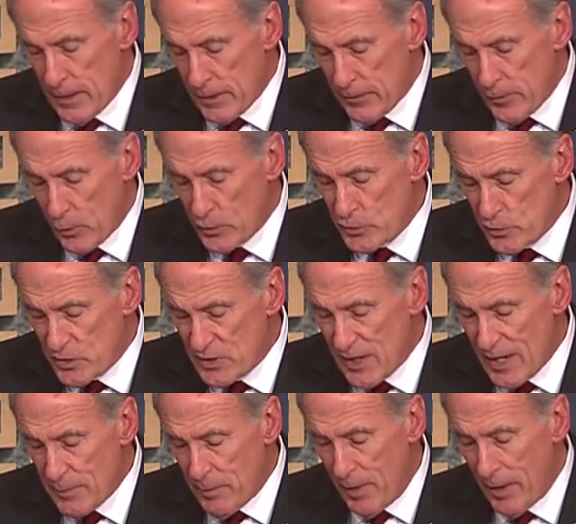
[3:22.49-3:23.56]
Those who
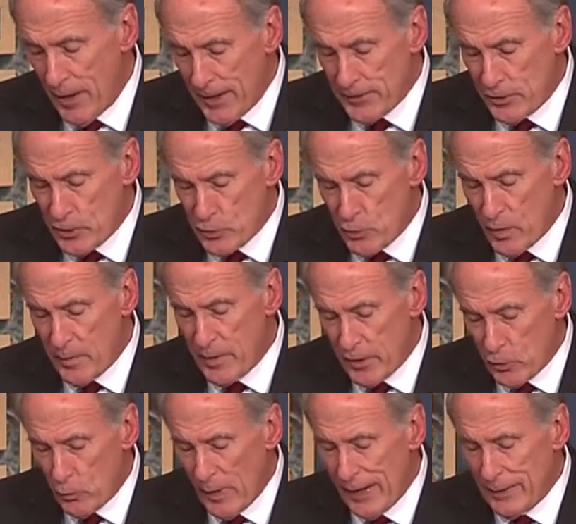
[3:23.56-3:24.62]
stayed behind
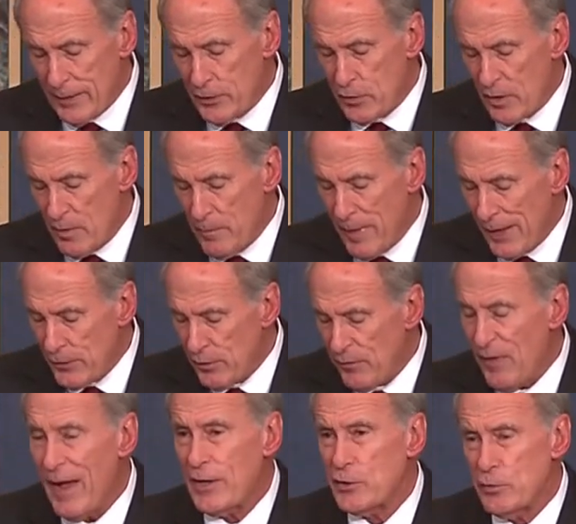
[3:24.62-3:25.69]
contributed greatly to the
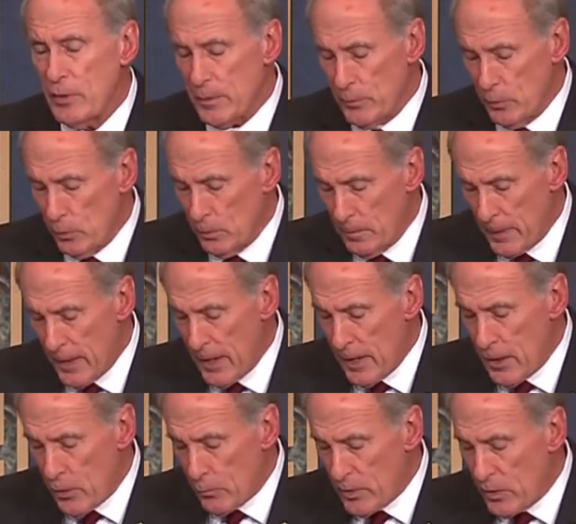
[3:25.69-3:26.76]
manufacturing boom
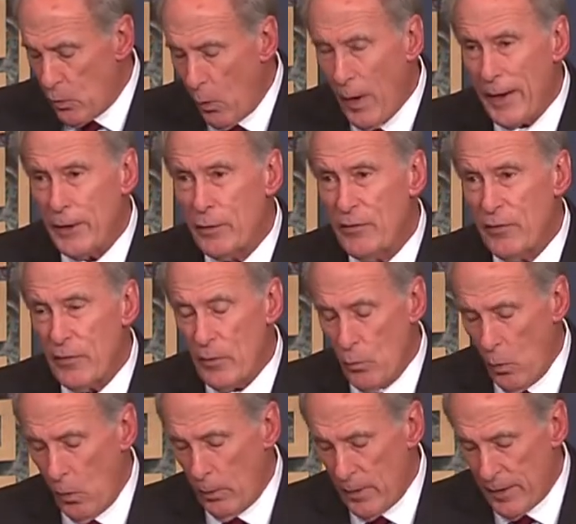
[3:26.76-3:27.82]
required for the
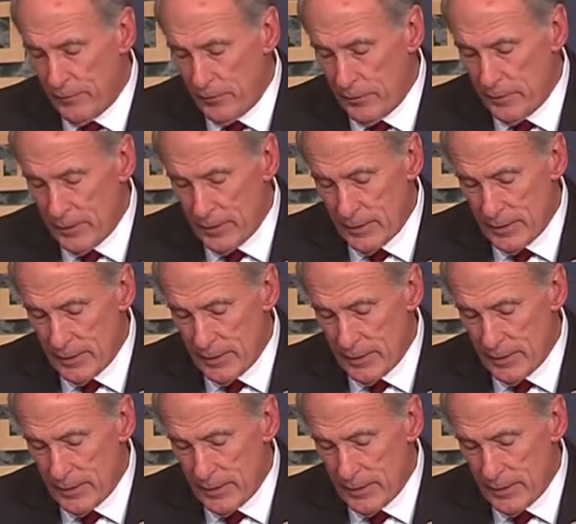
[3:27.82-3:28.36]
war effort,